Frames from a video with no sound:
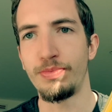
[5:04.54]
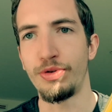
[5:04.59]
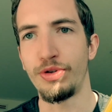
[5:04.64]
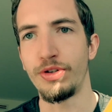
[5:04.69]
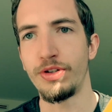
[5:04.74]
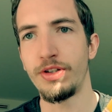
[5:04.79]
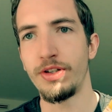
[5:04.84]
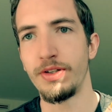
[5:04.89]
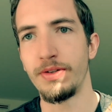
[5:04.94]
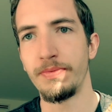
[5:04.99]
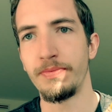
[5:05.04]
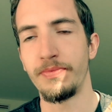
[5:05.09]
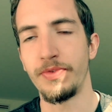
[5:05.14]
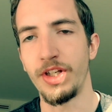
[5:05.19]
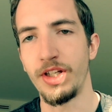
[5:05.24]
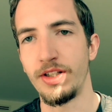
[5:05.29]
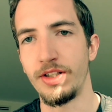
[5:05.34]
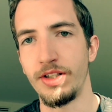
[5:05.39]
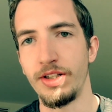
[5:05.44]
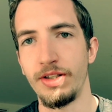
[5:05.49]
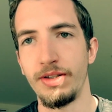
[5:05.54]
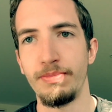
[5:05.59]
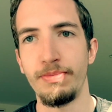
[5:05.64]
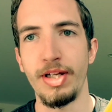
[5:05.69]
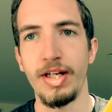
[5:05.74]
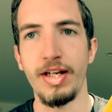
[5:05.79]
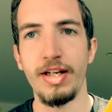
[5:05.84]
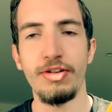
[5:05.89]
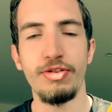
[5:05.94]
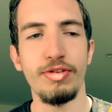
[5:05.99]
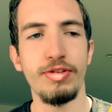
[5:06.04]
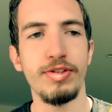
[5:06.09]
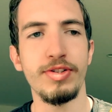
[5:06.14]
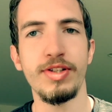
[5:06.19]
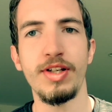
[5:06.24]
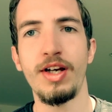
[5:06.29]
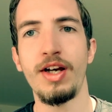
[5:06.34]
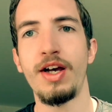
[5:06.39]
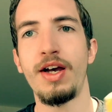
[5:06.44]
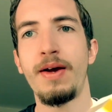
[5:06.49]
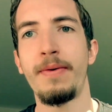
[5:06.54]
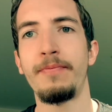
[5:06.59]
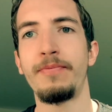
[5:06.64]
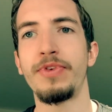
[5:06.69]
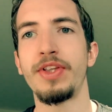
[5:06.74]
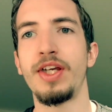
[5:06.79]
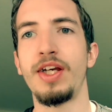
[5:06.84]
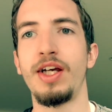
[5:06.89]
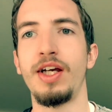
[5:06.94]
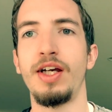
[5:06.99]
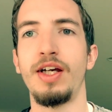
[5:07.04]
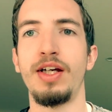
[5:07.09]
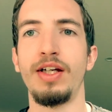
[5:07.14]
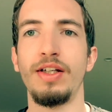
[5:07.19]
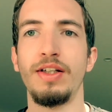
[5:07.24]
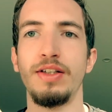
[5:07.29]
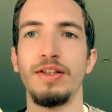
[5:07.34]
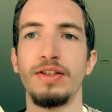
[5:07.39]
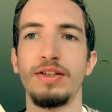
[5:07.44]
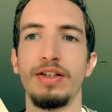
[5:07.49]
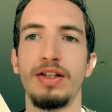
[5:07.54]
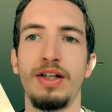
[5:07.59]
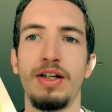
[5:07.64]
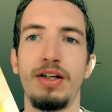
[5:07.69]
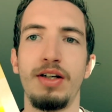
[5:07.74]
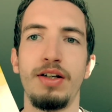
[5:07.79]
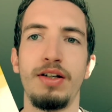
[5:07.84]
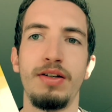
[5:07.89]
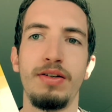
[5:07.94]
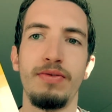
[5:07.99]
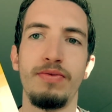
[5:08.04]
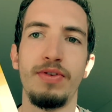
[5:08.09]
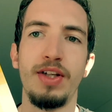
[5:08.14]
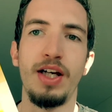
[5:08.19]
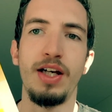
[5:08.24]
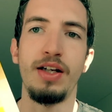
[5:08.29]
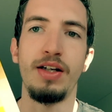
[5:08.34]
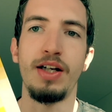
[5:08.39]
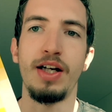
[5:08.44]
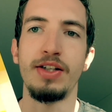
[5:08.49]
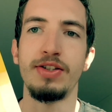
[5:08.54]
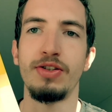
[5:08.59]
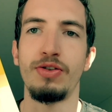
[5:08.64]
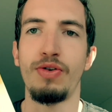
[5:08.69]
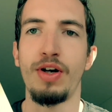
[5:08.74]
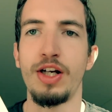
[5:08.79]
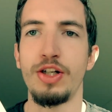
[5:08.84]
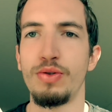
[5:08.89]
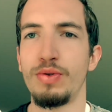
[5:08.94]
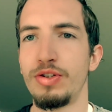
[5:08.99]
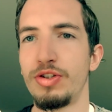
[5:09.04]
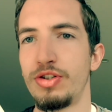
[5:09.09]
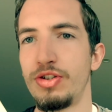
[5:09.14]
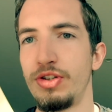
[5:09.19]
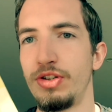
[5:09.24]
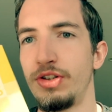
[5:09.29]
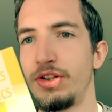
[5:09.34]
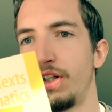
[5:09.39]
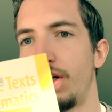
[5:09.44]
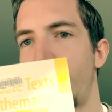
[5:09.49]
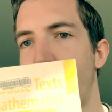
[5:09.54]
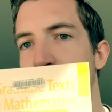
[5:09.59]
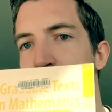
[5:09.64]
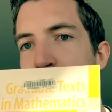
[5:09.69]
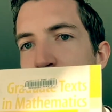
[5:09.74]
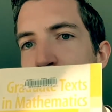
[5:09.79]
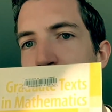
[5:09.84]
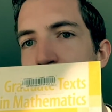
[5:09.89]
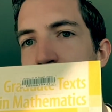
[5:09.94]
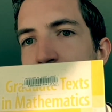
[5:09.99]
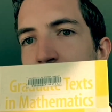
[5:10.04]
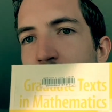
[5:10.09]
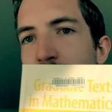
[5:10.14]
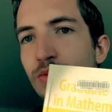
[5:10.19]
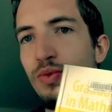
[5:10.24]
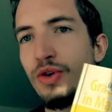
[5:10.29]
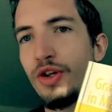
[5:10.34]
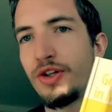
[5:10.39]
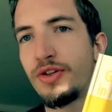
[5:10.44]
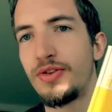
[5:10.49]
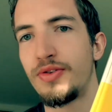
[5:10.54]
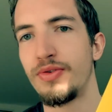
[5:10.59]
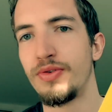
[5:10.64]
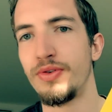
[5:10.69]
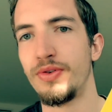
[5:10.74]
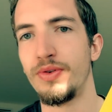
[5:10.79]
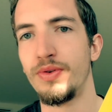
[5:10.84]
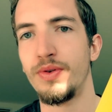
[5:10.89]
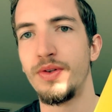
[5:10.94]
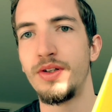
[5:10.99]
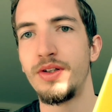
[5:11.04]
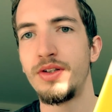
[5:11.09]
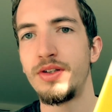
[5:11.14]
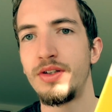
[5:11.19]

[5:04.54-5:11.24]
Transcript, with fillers: book under Ben Andrews, and then as a graduate student, I worked through